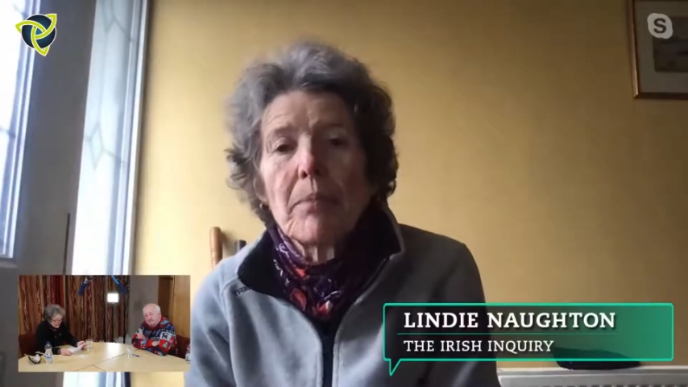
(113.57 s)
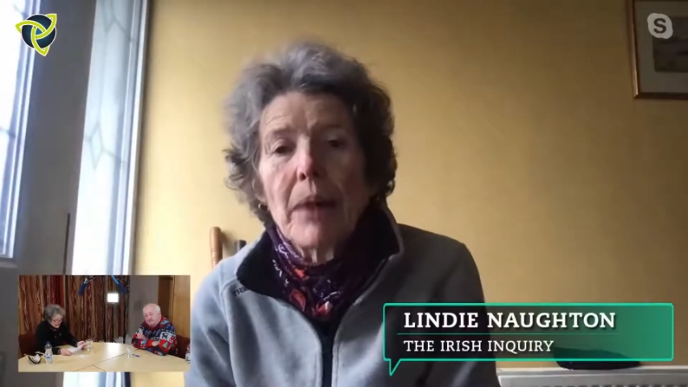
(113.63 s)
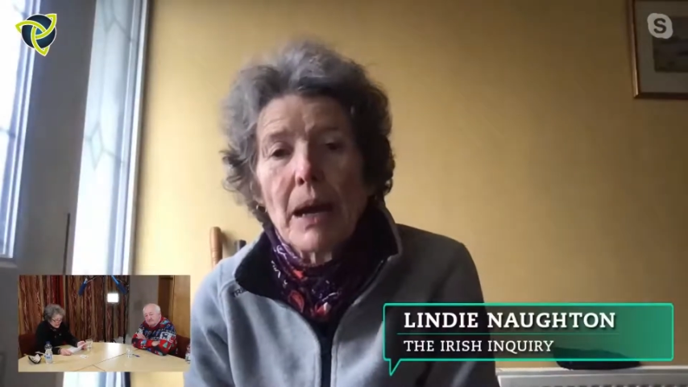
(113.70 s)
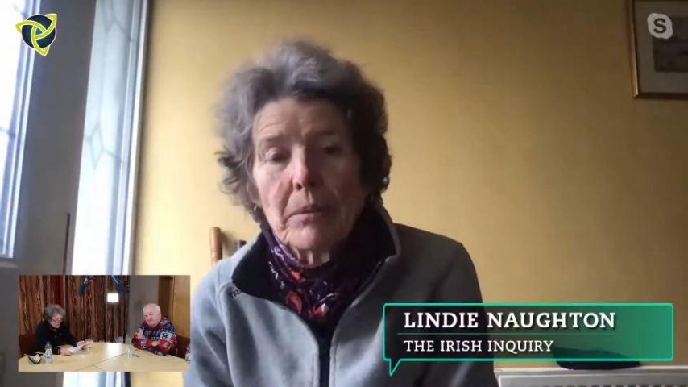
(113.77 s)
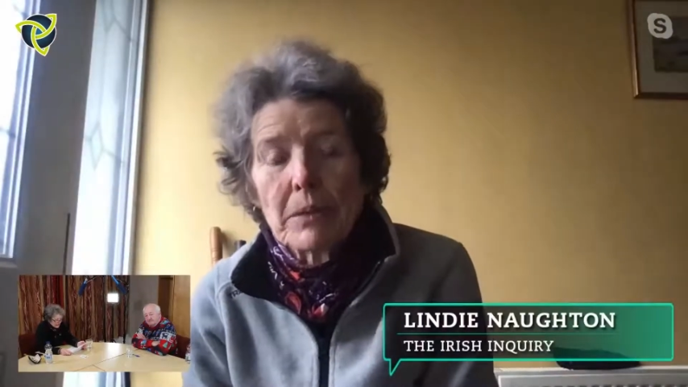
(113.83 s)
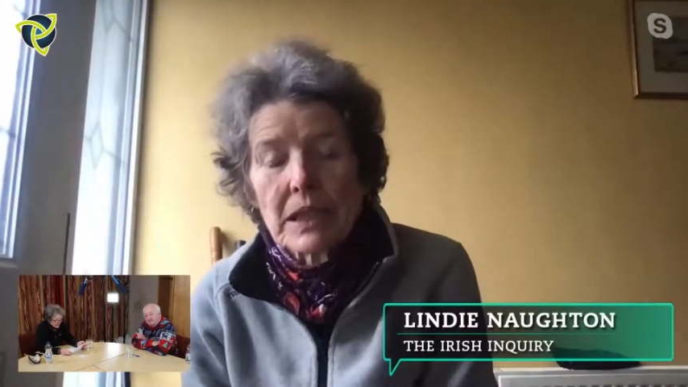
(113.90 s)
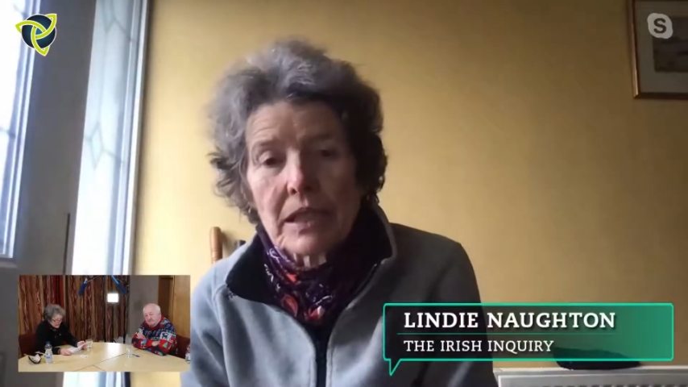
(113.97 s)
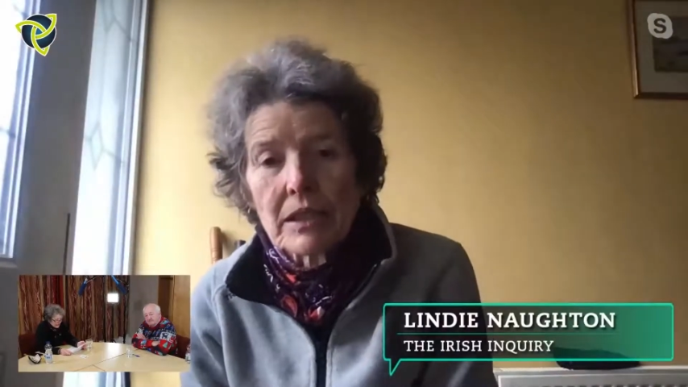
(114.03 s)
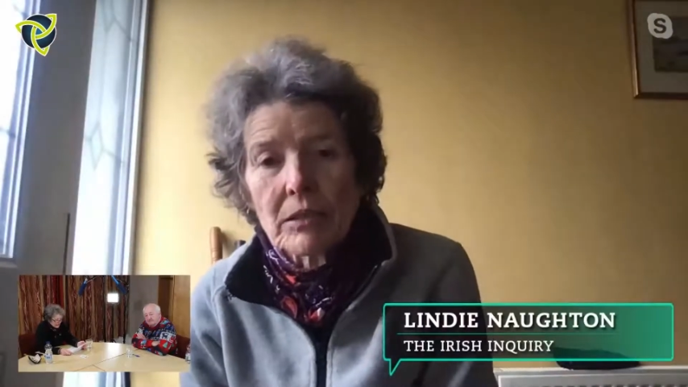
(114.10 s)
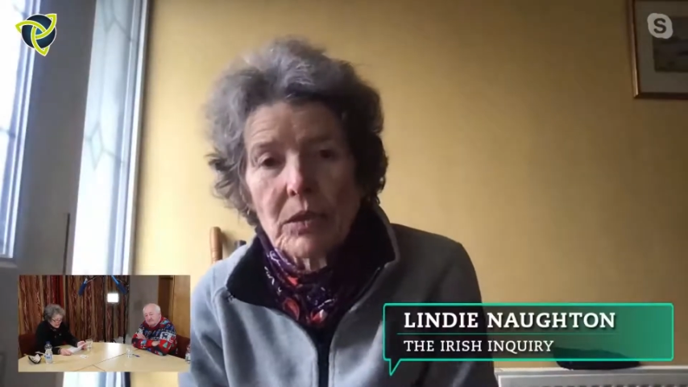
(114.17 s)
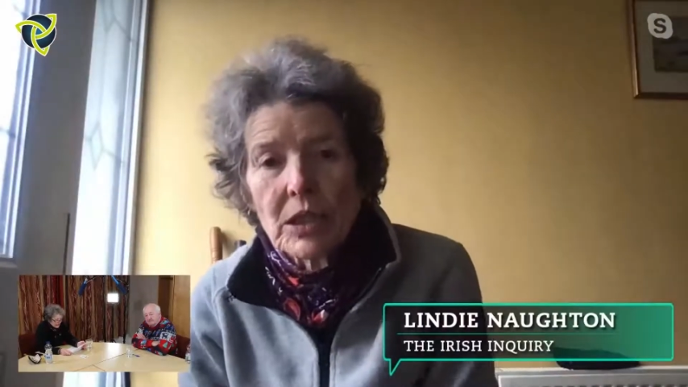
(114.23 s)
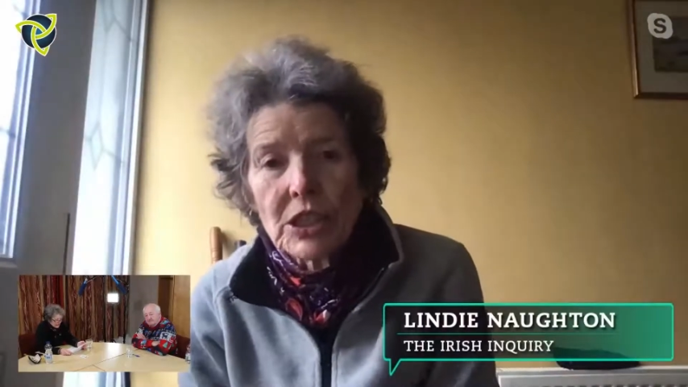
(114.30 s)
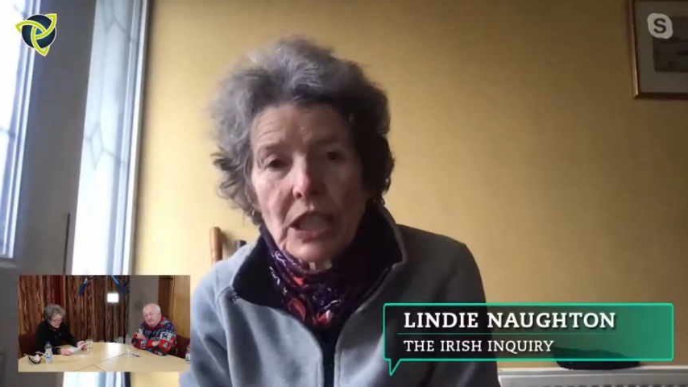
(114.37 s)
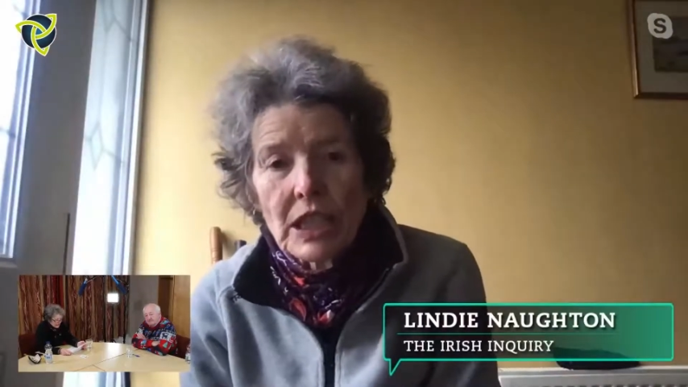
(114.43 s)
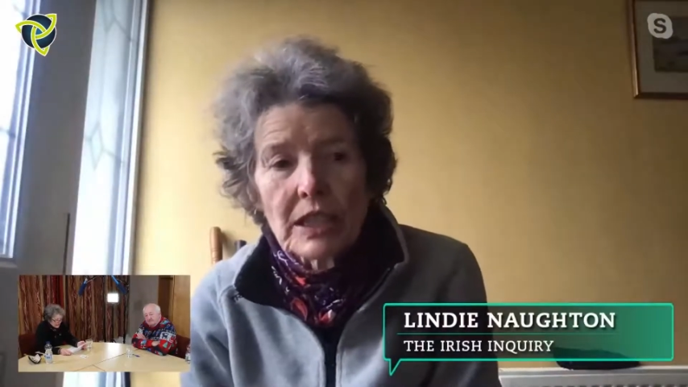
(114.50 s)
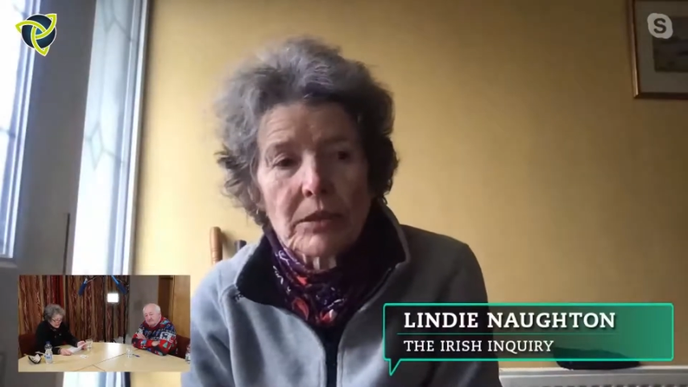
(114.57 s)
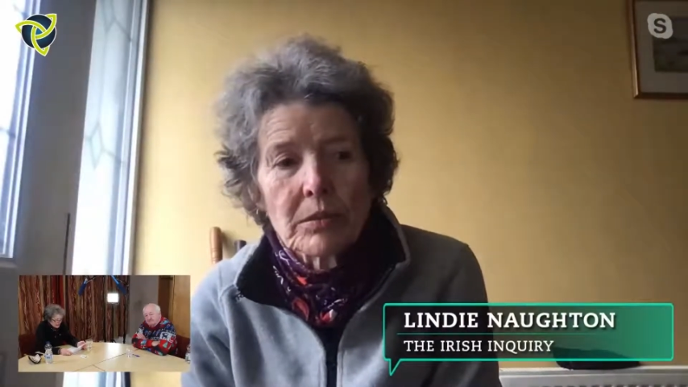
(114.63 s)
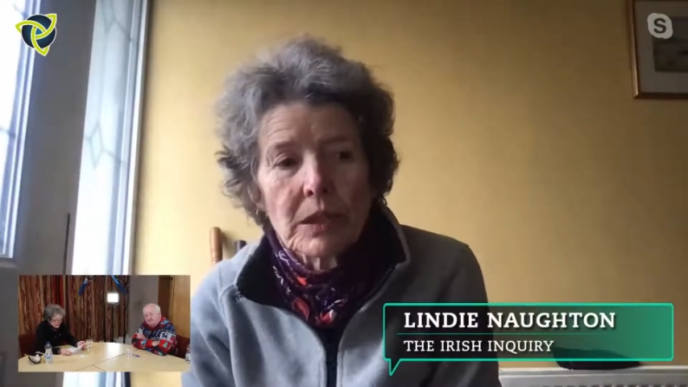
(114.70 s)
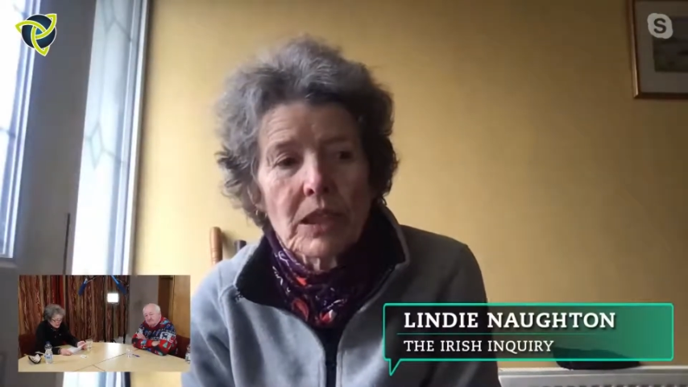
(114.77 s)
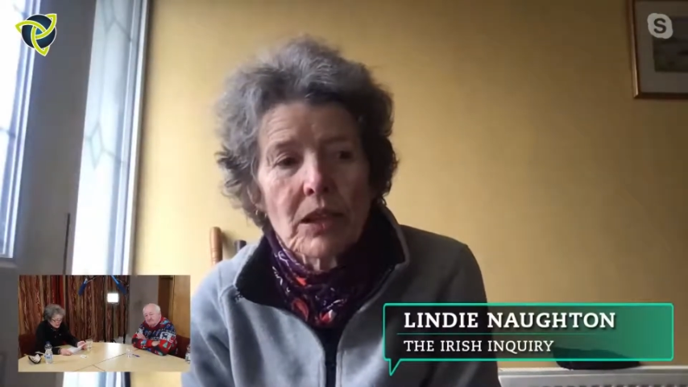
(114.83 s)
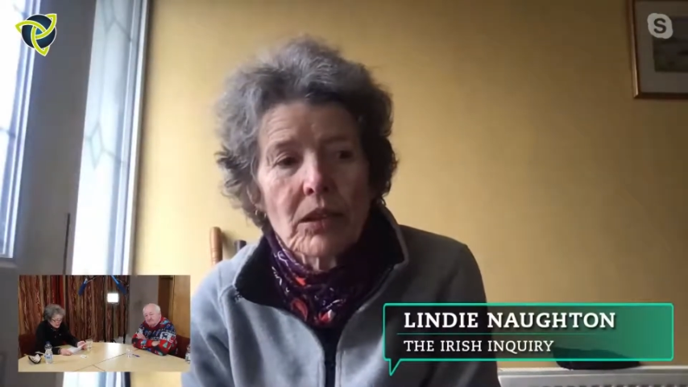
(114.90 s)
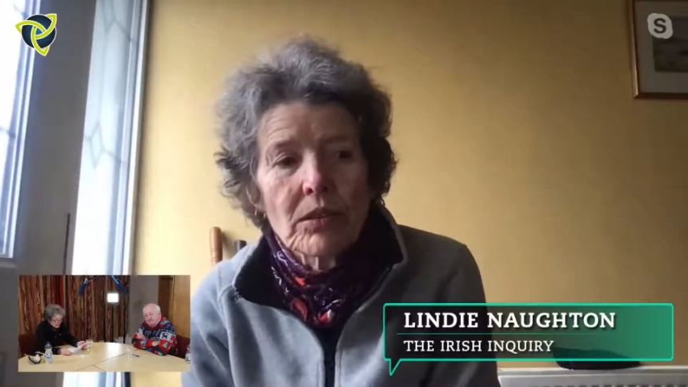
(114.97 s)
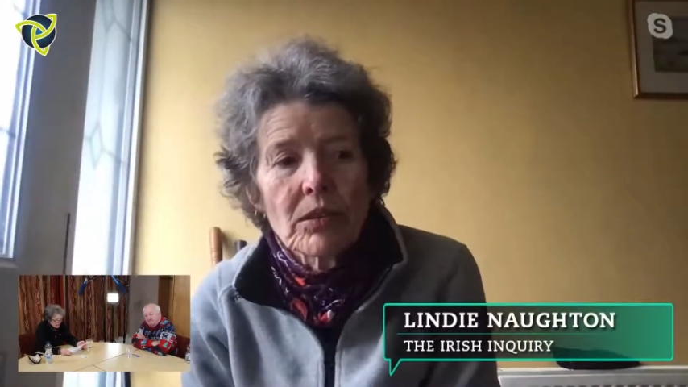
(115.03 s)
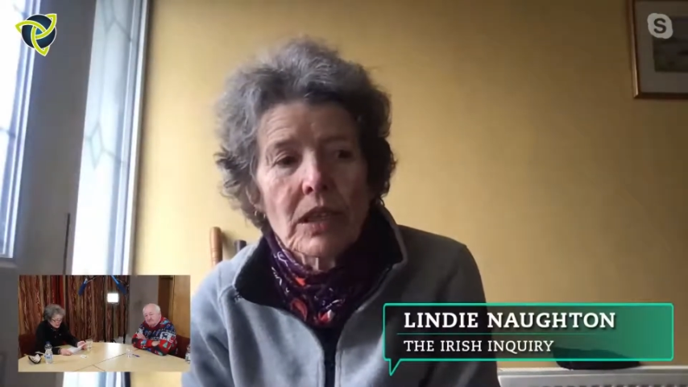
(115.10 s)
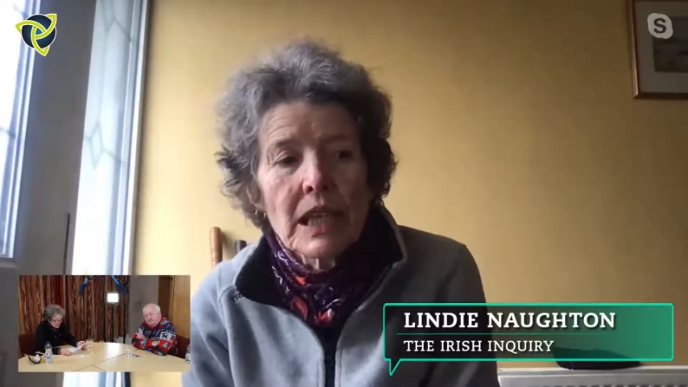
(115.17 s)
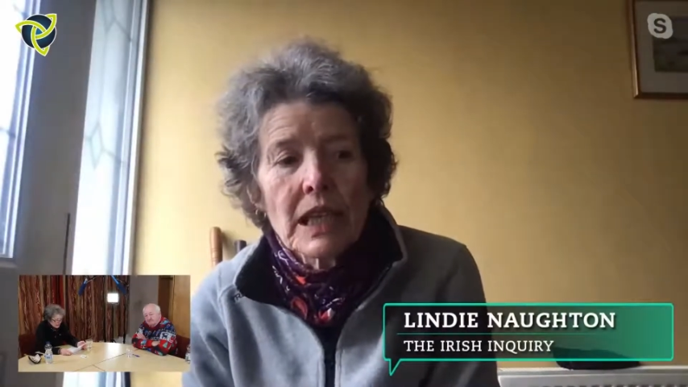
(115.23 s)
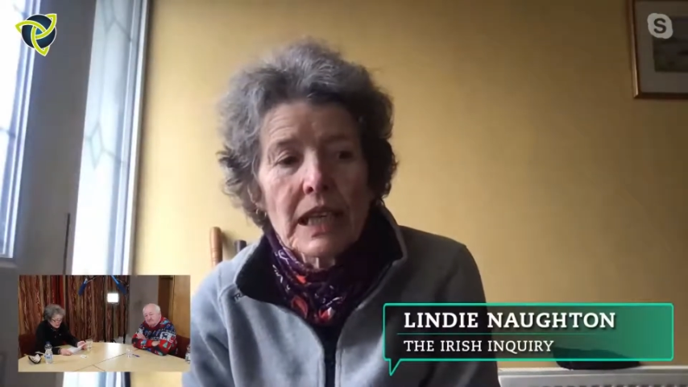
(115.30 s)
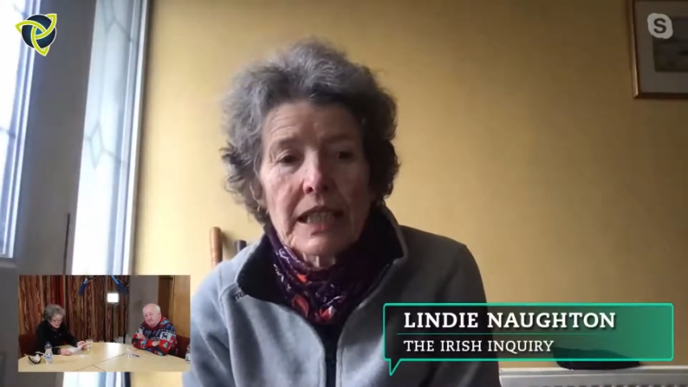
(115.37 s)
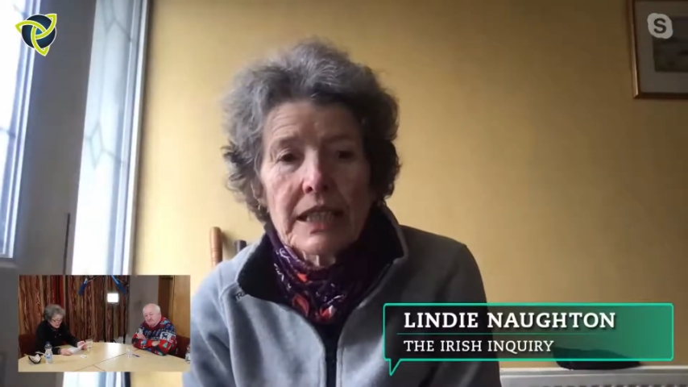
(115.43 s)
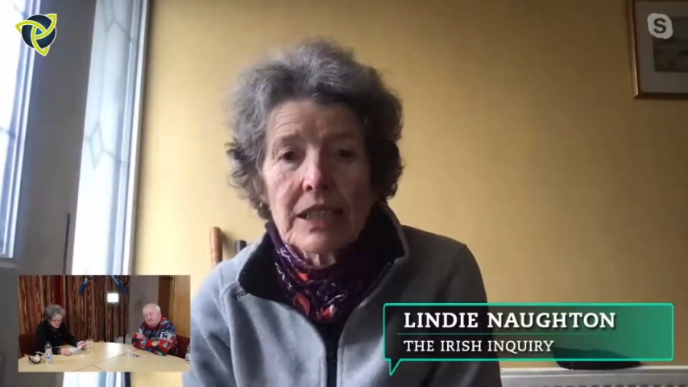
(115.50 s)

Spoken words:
in badminton, which, as we know,